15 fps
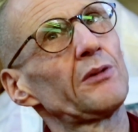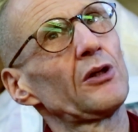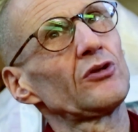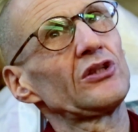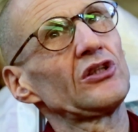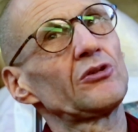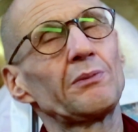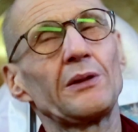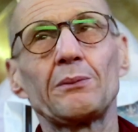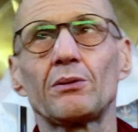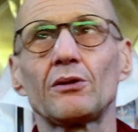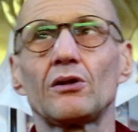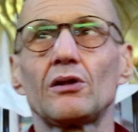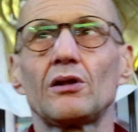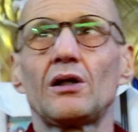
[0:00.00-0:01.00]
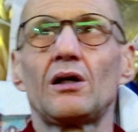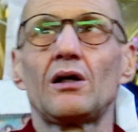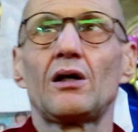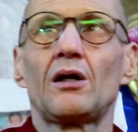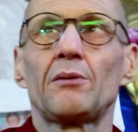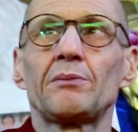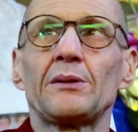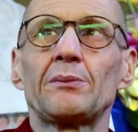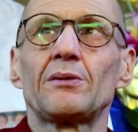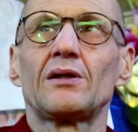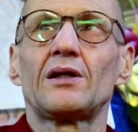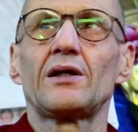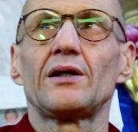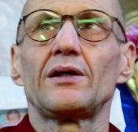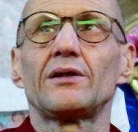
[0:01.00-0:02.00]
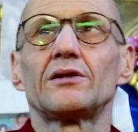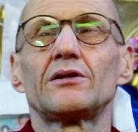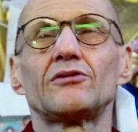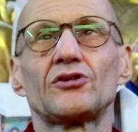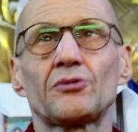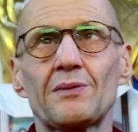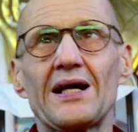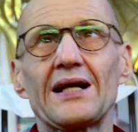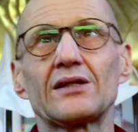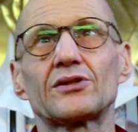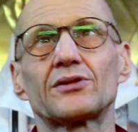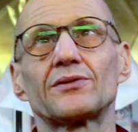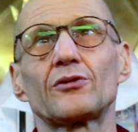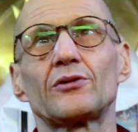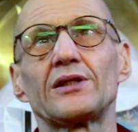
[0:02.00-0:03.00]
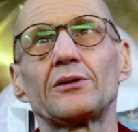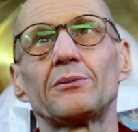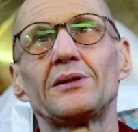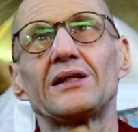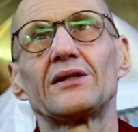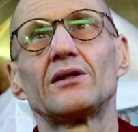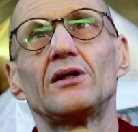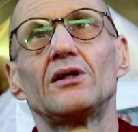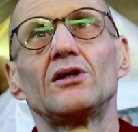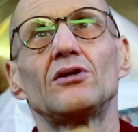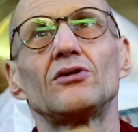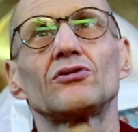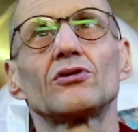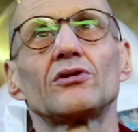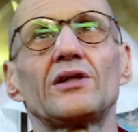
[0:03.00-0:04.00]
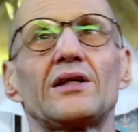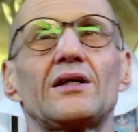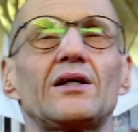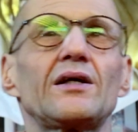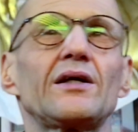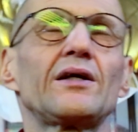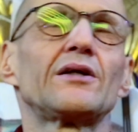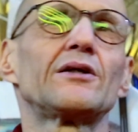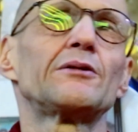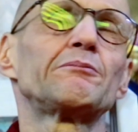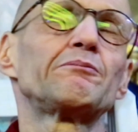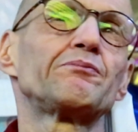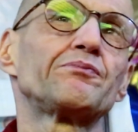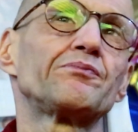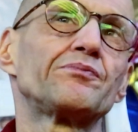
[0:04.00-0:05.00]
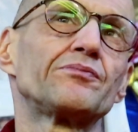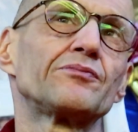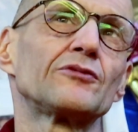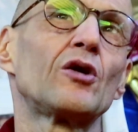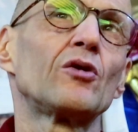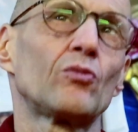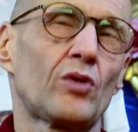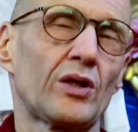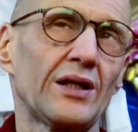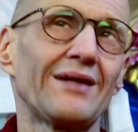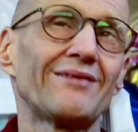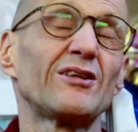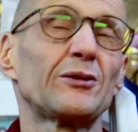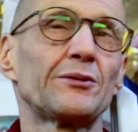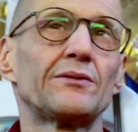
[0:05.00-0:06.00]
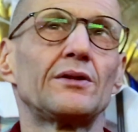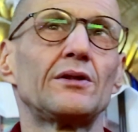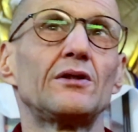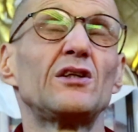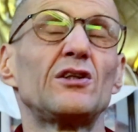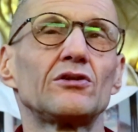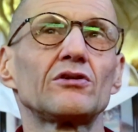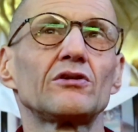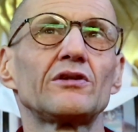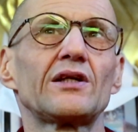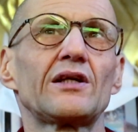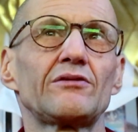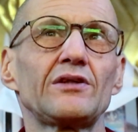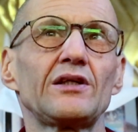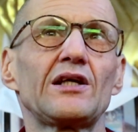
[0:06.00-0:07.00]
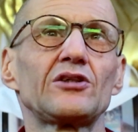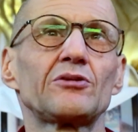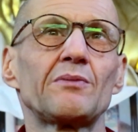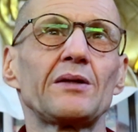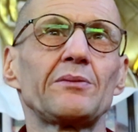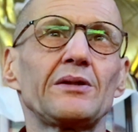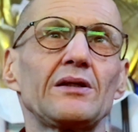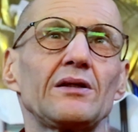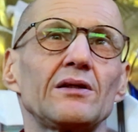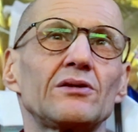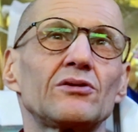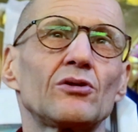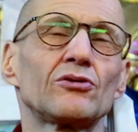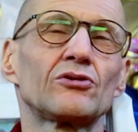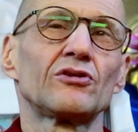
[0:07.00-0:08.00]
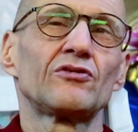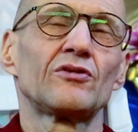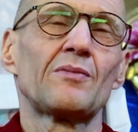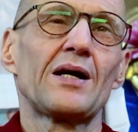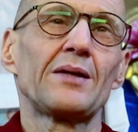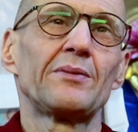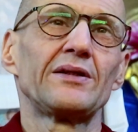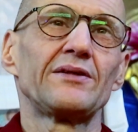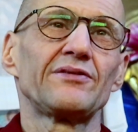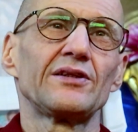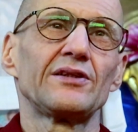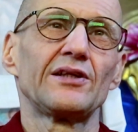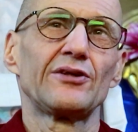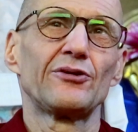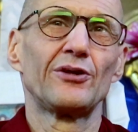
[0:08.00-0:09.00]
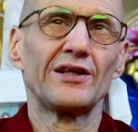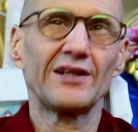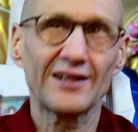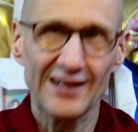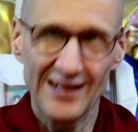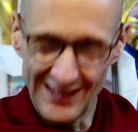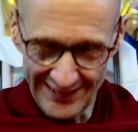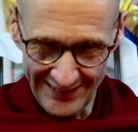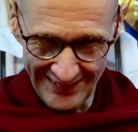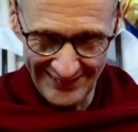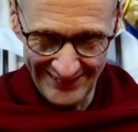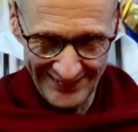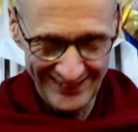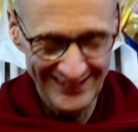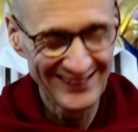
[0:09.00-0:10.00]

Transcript: both these people are people I respect quite a bit. So then I, on one level. So then I realized maybe it's also for my benefit they're doing it like this.